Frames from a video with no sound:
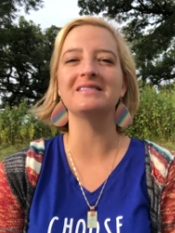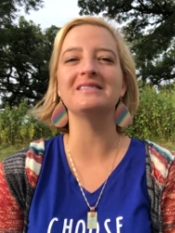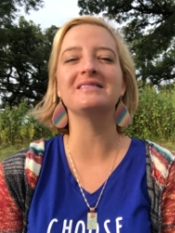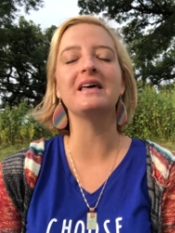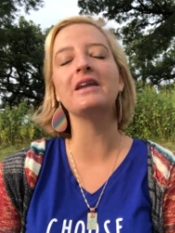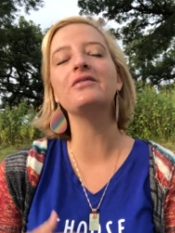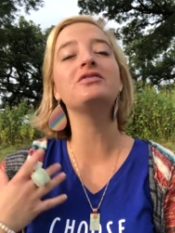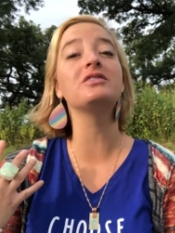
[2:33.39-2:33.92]

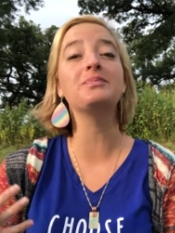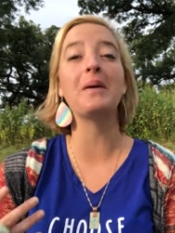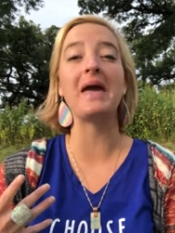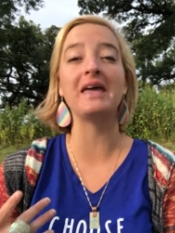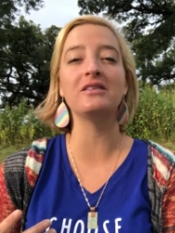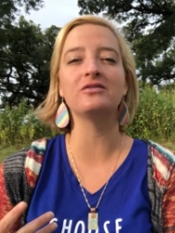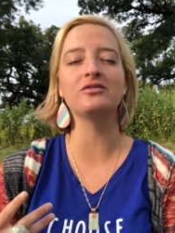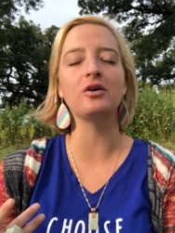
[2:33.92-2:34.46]
Instead of just
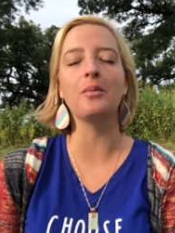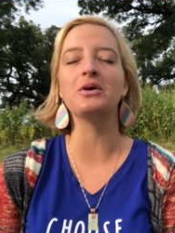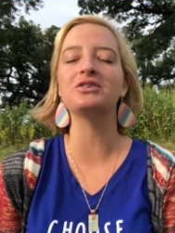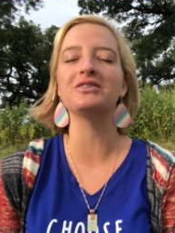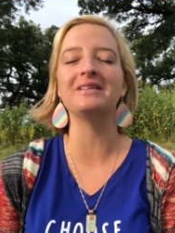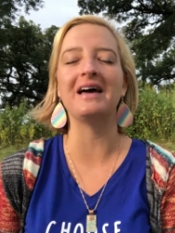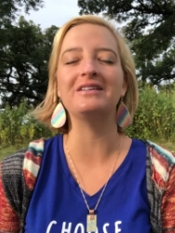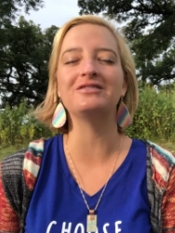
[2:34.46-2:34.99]
paying so much
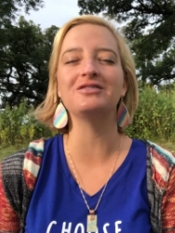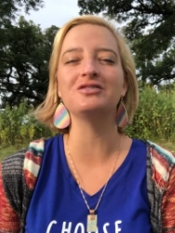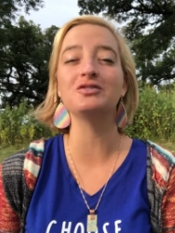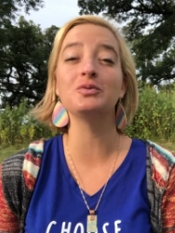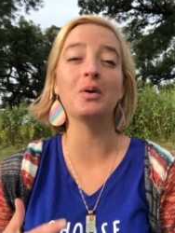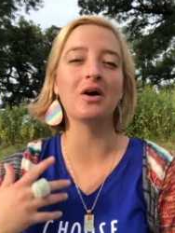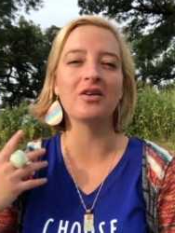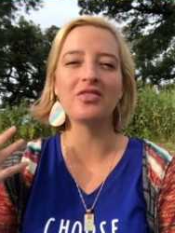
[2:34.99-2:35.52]
attention
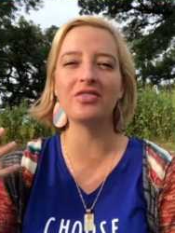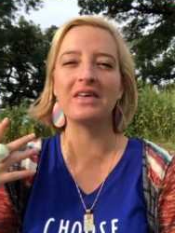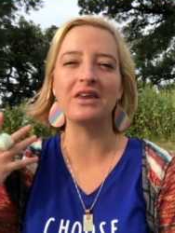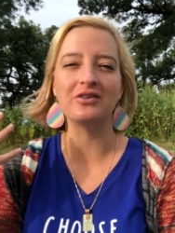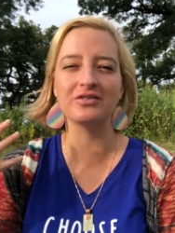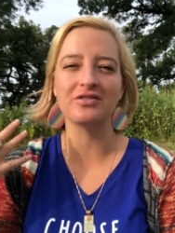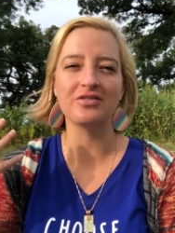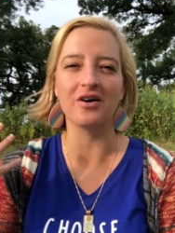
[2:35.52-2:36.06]
to our
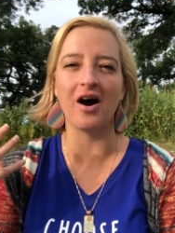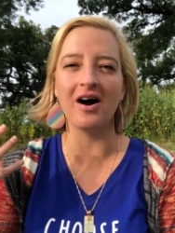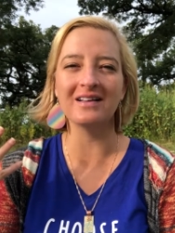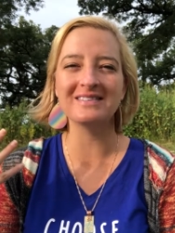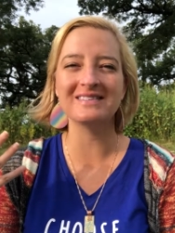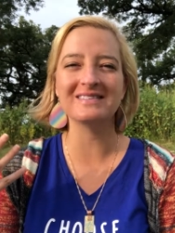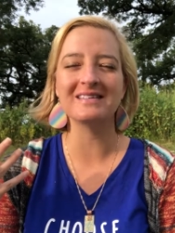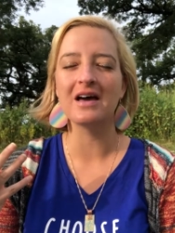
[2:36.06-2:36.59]
inner
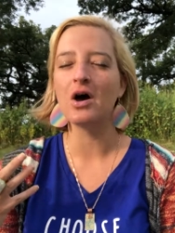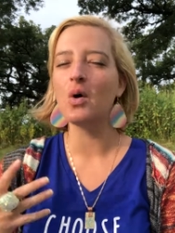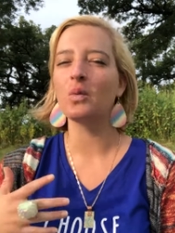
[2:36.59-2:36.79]
thoughts,